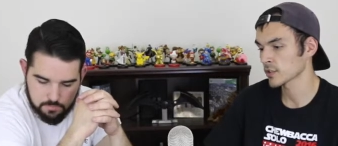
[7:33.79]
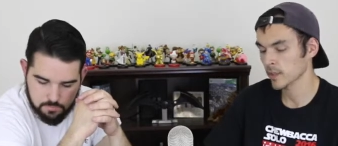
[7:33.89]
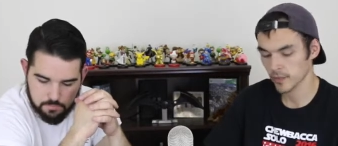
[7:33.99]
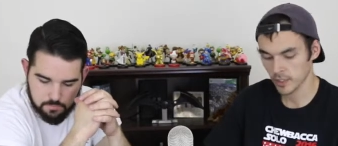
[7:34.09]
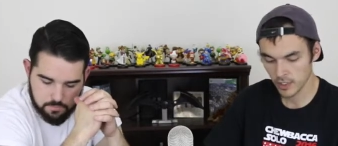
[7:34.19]
Speaker 1: or
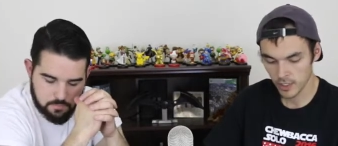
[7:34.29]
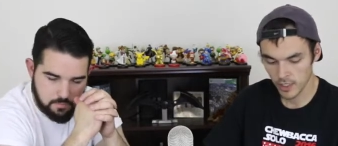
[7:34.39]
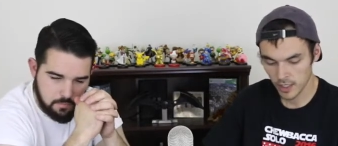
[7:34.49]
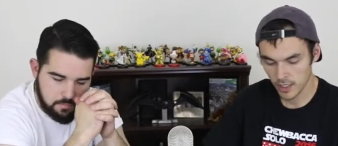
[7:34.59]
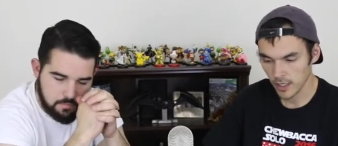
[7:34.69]
something.
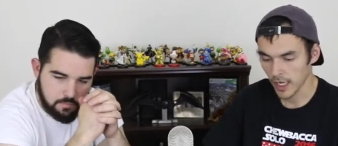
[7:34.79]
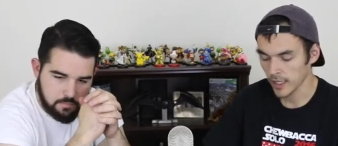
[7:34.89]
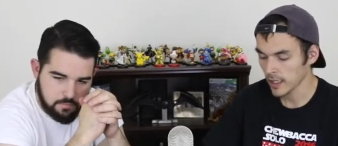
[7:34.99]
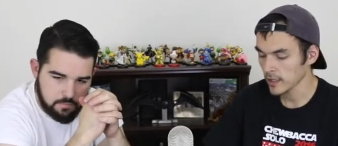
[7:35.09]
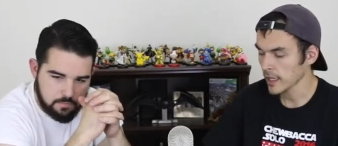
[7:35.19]
Mm.
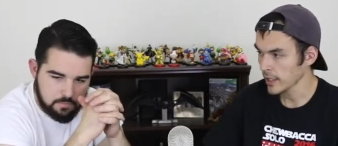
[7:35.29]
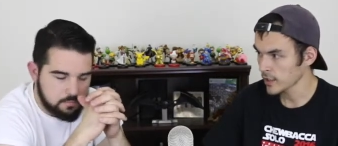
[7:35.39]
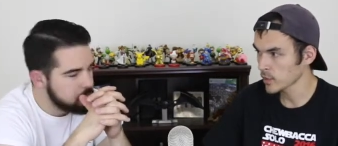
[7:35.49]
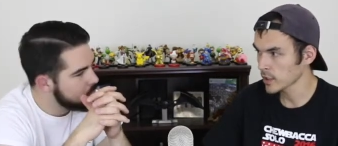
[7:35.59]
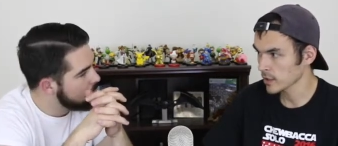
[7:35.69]
I, that, that
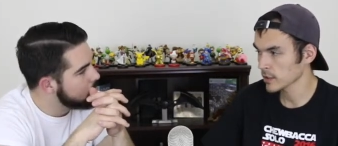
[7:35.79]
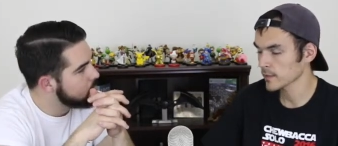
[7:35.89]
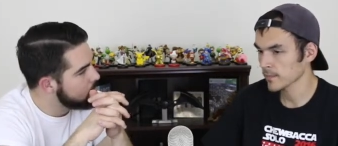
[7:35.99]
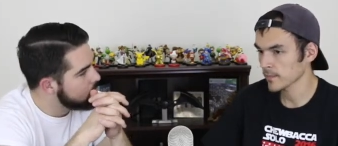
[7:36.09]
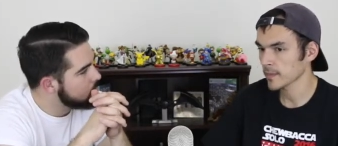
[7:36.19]
could work.
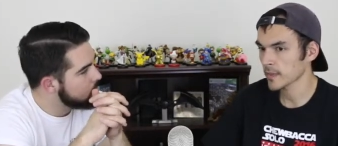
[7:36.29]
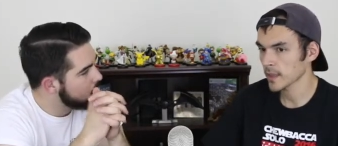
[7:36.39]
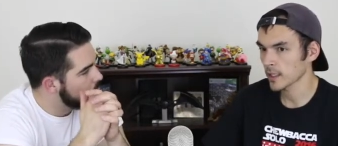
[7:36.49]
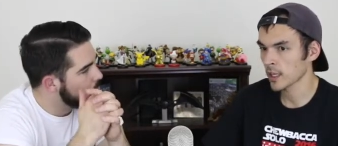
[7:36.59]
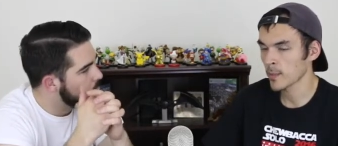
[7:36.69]

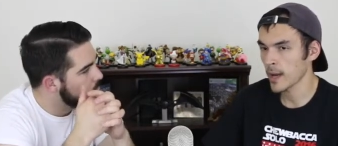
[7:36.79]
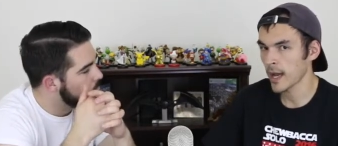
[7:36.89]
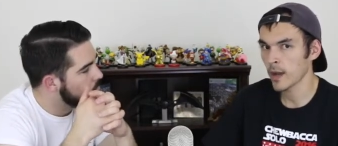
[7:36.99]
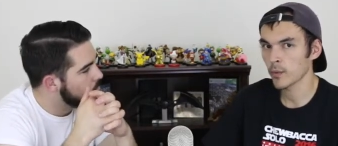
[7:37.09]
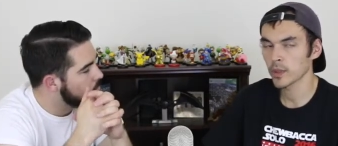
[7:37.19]
Um,
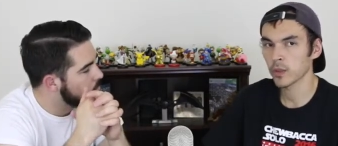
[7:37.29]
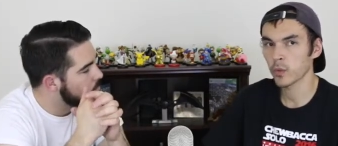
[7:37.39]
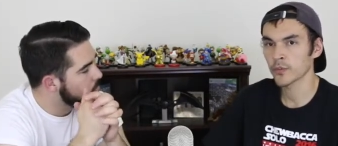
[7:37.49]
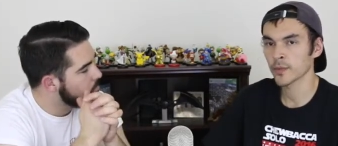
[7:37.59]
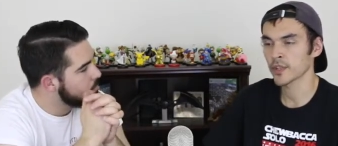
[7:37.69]
I would,
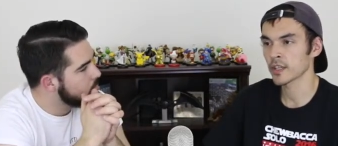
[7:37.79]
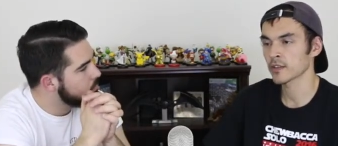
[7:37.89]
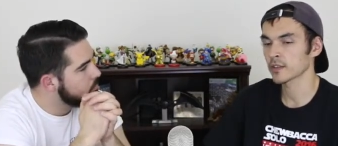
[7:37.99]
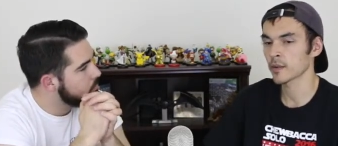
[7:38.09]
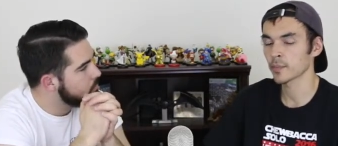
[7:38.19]

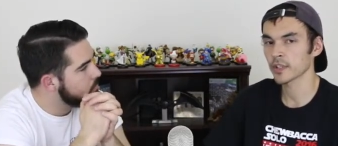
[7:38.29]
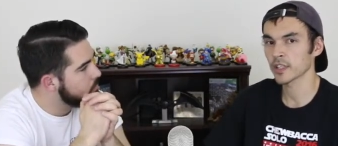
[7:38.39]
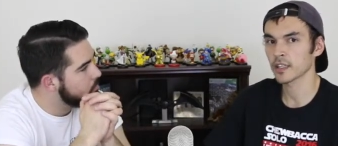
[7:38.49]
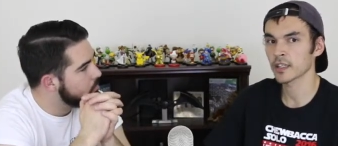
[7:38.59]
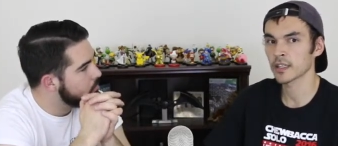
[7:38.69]
something
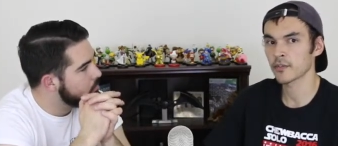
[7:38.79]
completely